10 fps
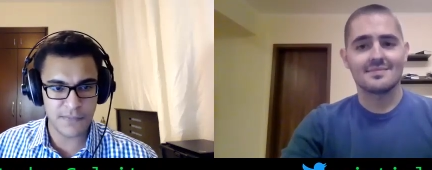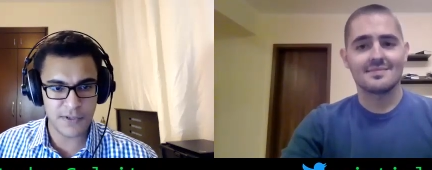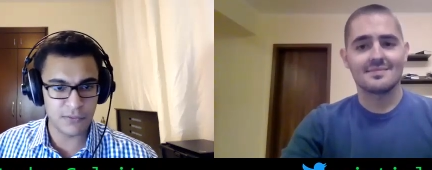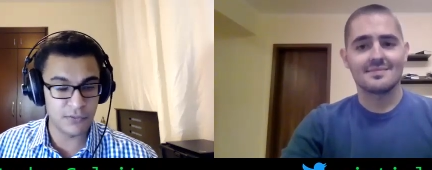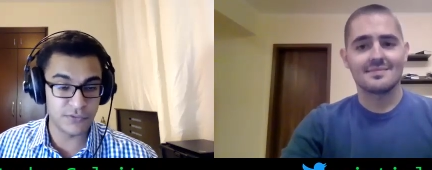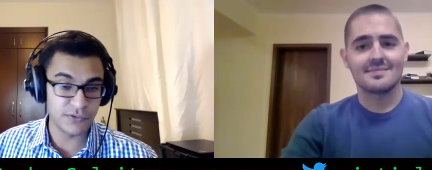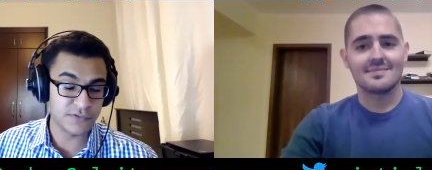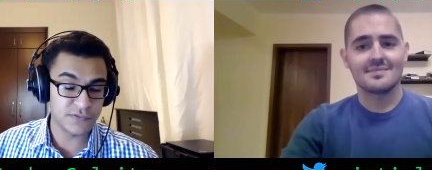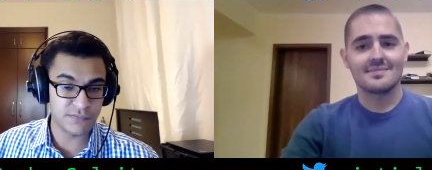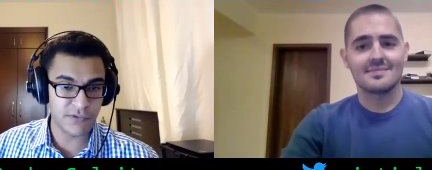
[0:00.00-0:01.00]
Speaker 1: That also
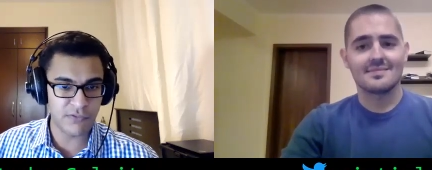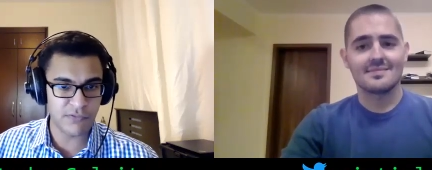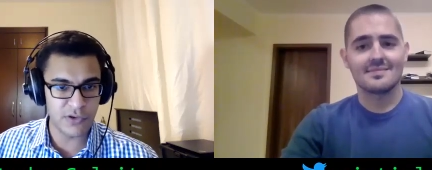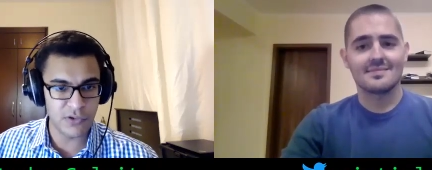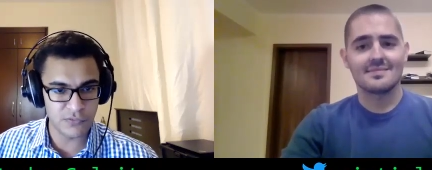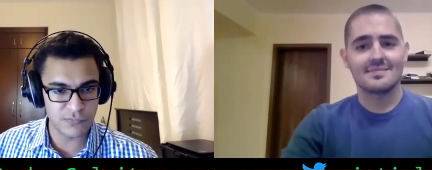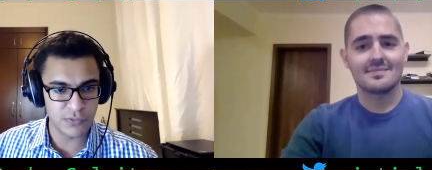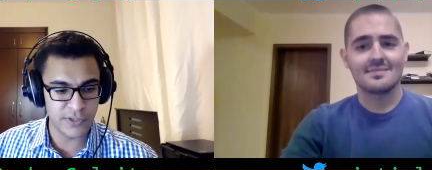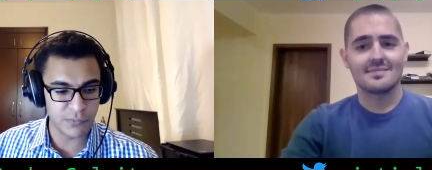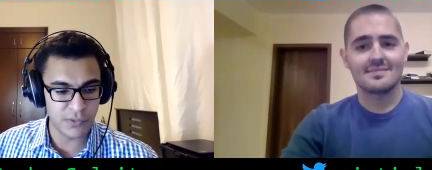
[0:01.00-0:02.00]
is very, very
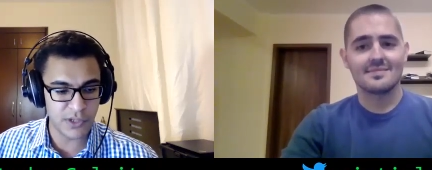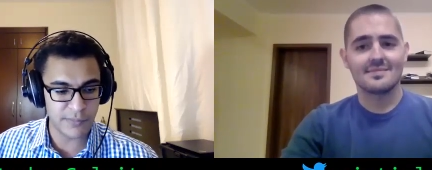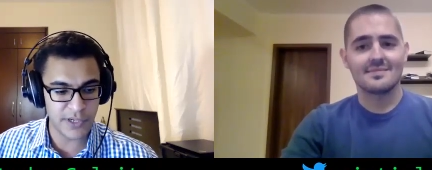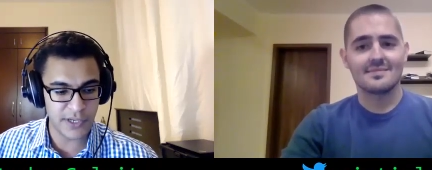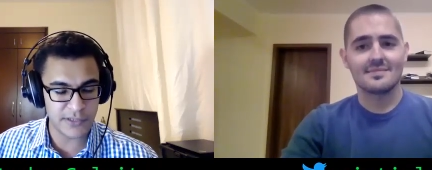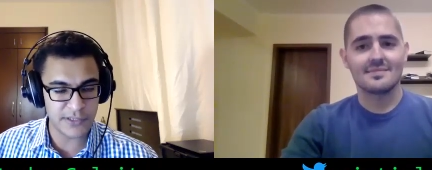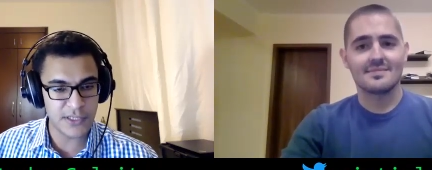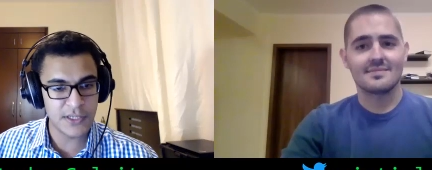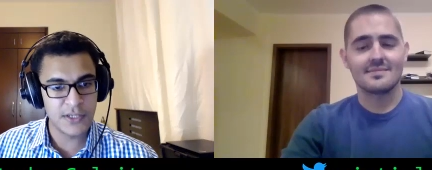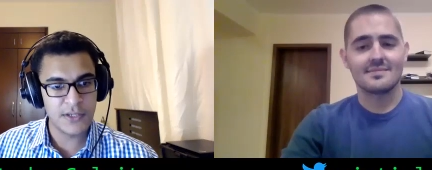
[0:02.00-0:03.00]
useful and will come in
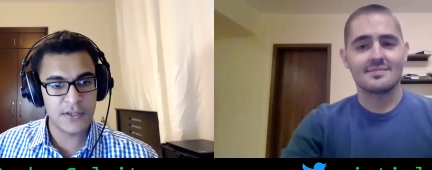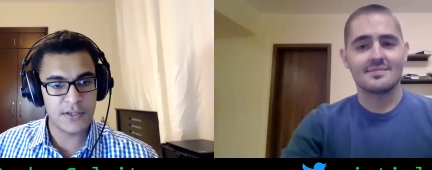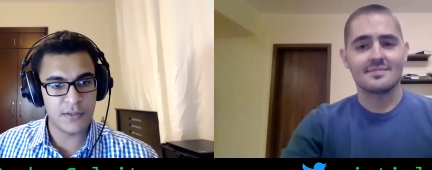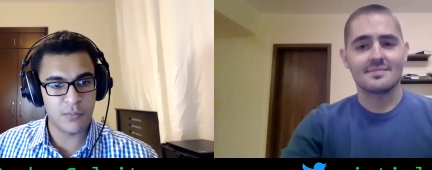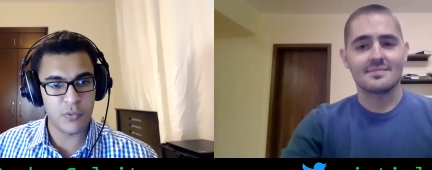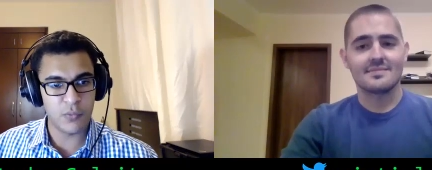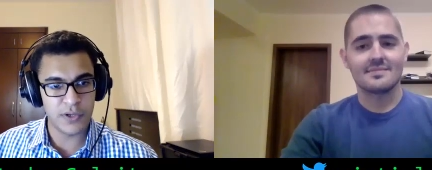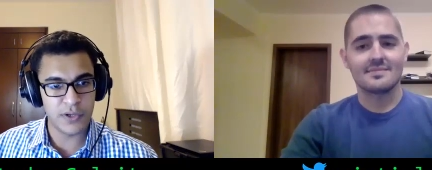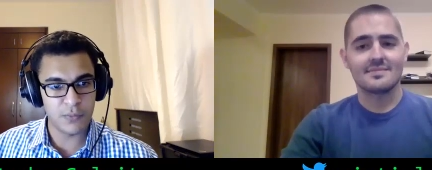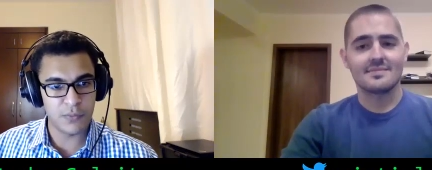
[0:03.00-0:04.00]
handy when
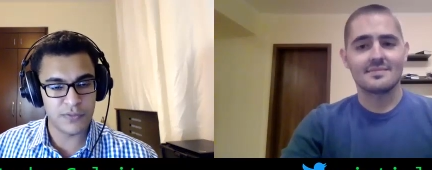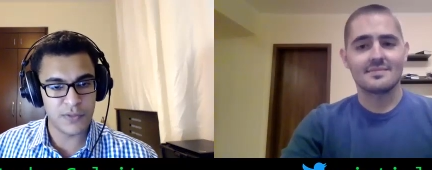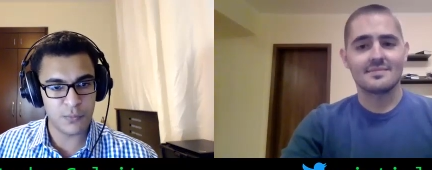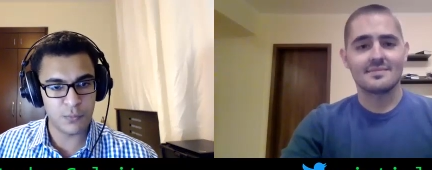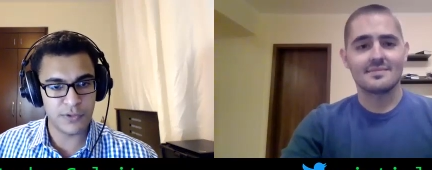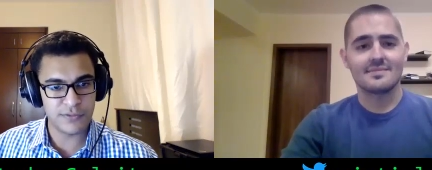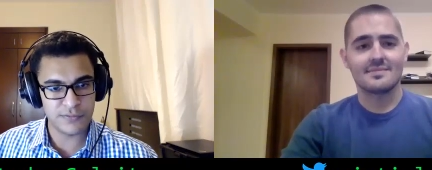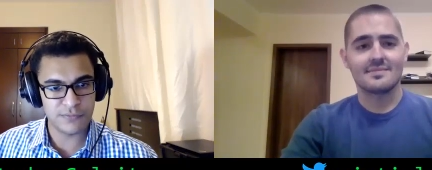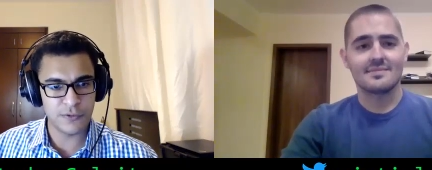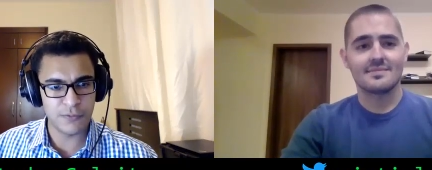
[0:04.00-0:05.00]
working with
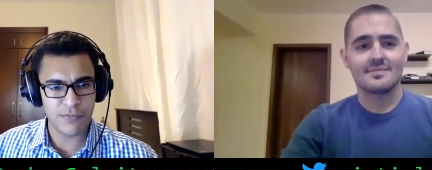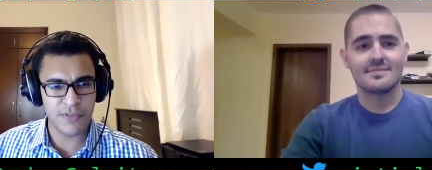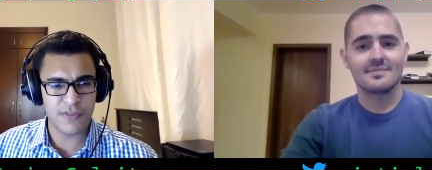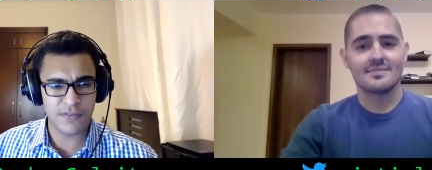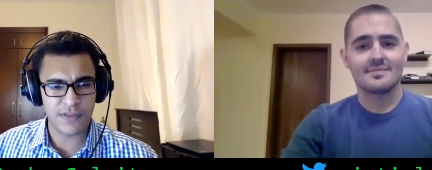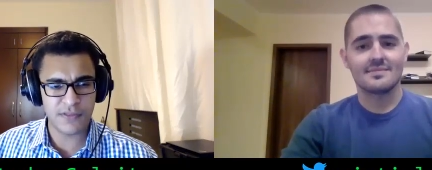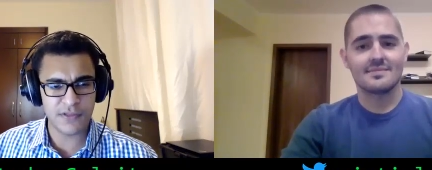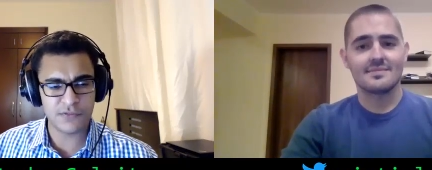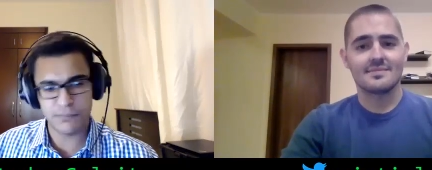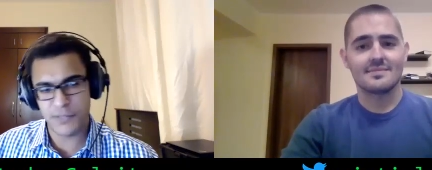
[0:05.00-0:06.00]
networks. So
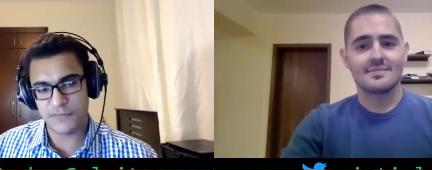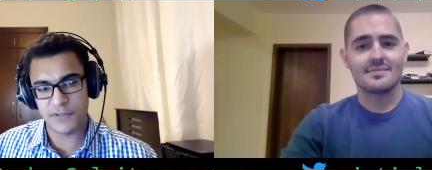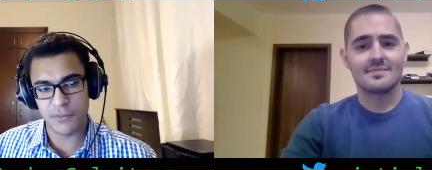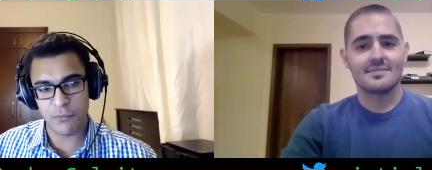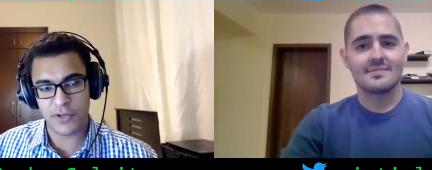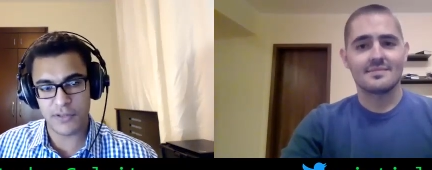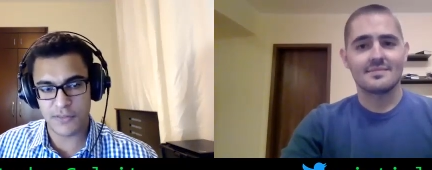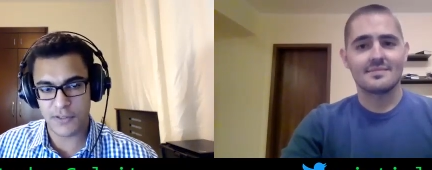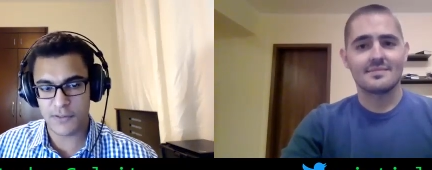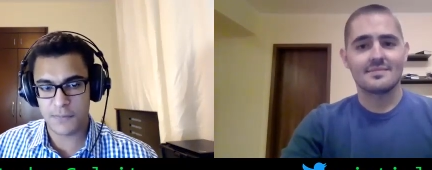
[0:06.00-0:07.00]
that's basically what I think.